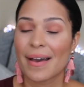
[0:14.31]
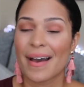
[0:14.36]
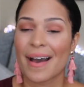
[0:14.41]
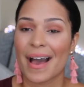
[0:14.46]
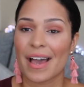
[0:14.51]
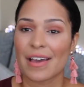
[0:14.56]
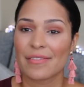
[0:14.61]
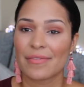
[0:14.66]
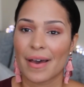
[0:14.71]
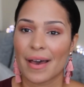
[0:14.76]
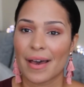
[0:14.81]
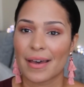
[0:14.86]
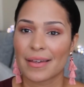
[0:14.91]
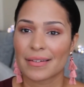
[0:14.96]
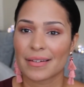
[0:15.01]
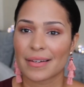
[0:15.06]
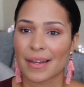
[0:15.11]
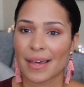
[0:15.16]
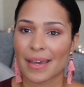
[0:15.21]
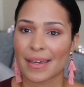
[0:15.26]
I've
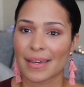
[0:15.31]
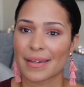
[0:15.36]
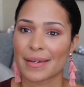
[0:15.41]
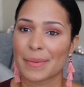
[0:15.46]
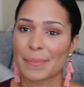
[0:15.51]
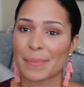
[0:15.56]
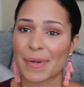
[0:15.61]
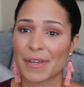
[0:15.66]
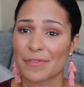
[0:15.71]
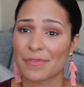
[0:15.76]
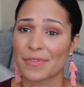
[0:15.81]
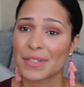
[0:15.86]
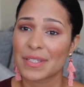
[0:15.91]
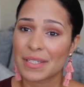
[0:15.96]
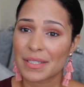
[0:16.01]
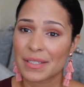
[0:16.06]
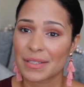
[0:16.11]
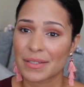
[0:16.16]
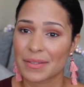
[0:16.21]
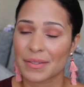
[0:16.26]
had like my
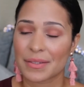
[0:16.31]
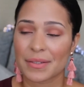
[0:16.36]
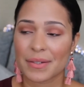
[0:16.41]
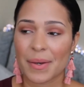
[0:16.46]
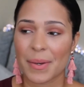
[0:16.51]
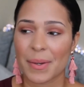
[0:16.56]
physics